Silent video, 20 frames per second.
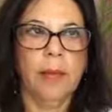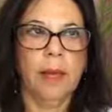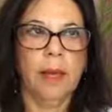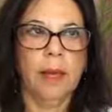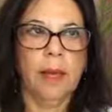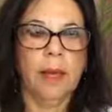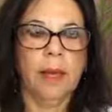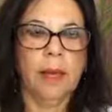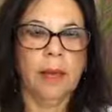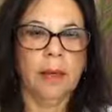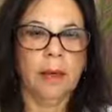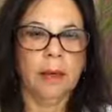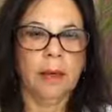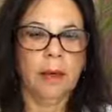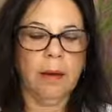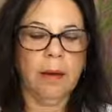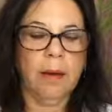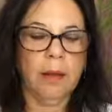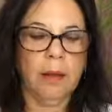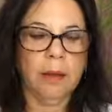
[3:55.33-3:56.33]
And
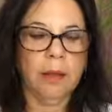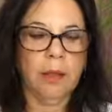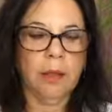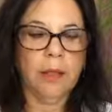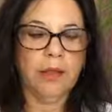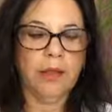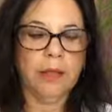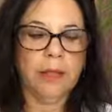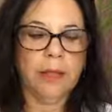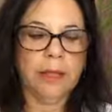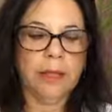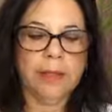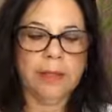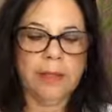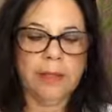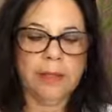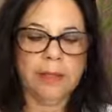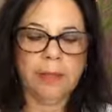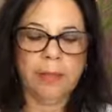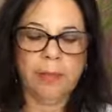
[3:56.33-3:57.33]
usually it
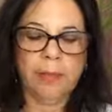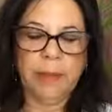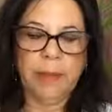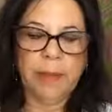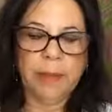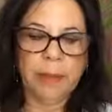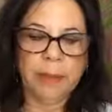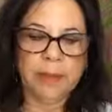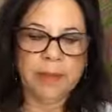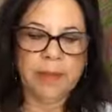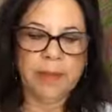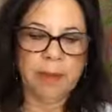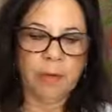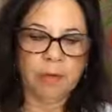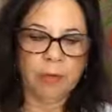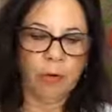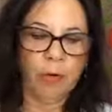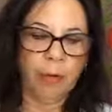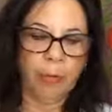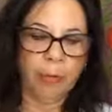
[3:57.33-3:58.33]
takes me
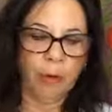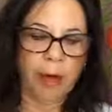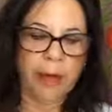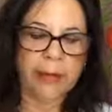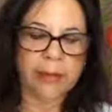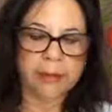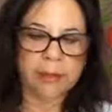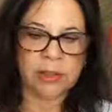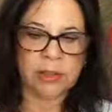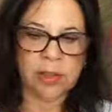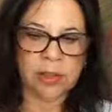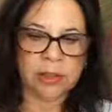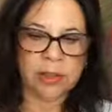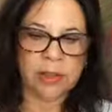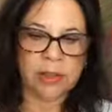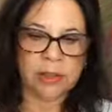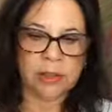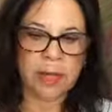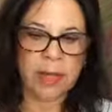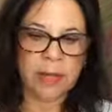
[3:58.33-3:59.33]
several breaths
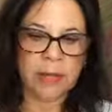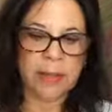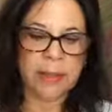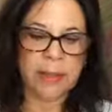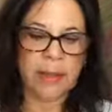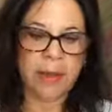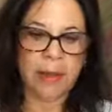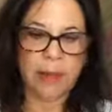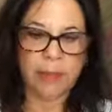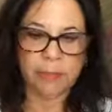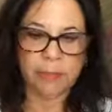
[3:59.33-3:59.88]
just to kind of calm